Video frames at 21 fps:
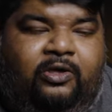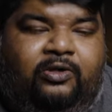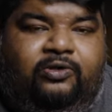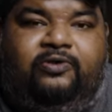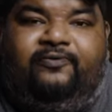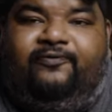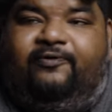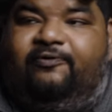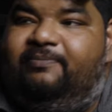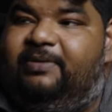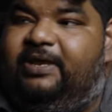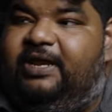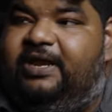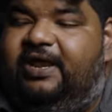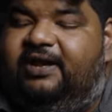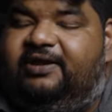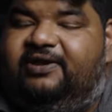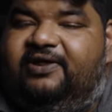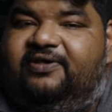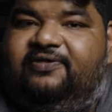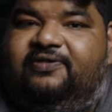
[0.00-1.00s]
So for
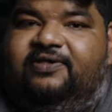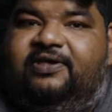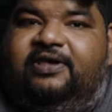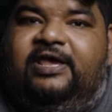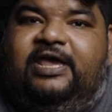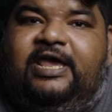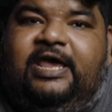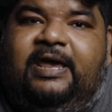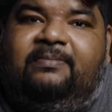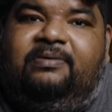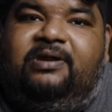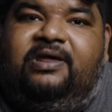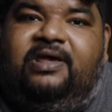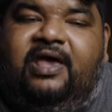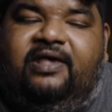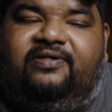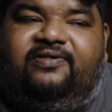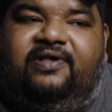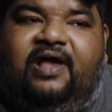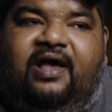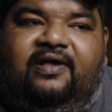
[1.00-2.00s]
media testing, AMD
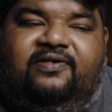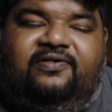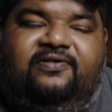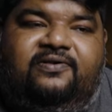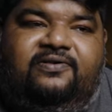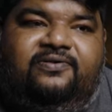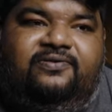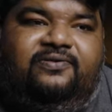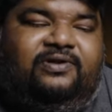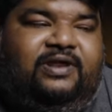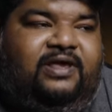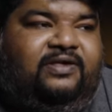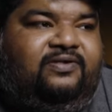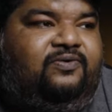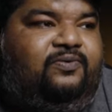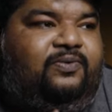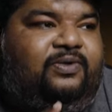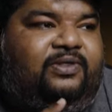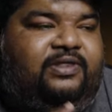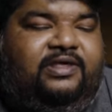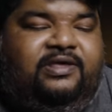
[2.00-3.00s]
has asked us to
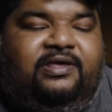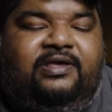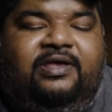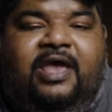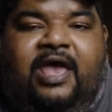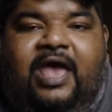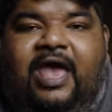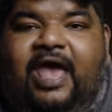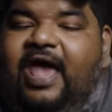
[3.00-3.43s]
test with the